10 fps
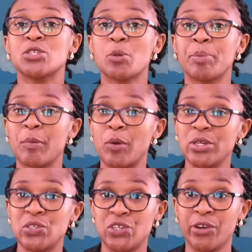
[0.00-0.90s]
So people
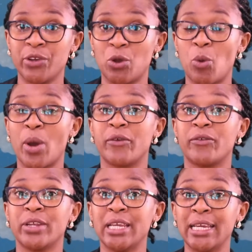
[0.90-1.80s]
in Jericho were
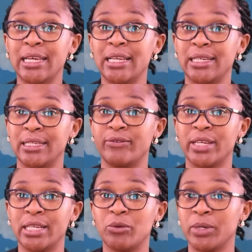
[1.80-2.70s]
really,
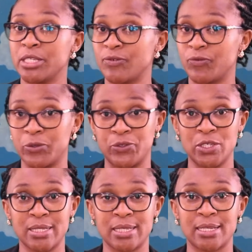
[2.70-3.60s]
really waiting for
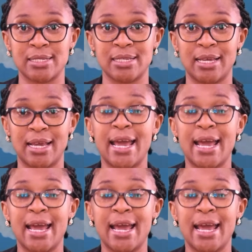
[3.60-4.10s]
Jesus.